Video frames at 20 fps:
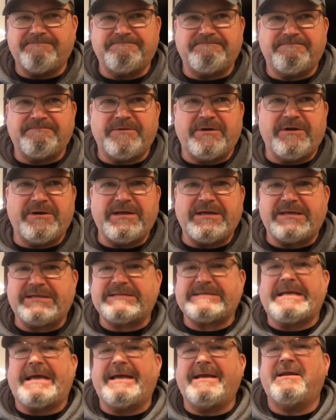very
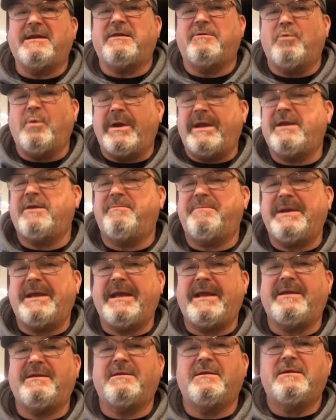exciting way to
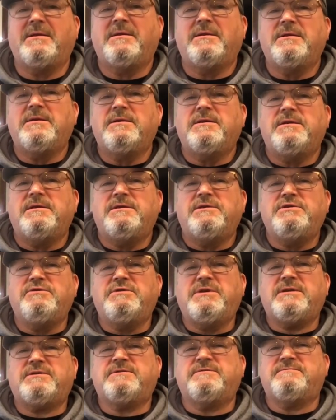paint. You
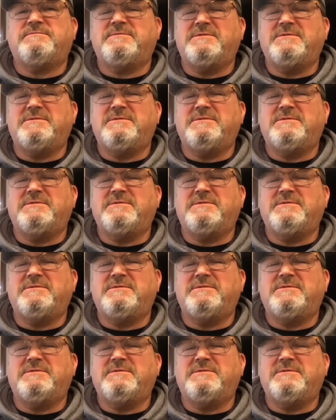get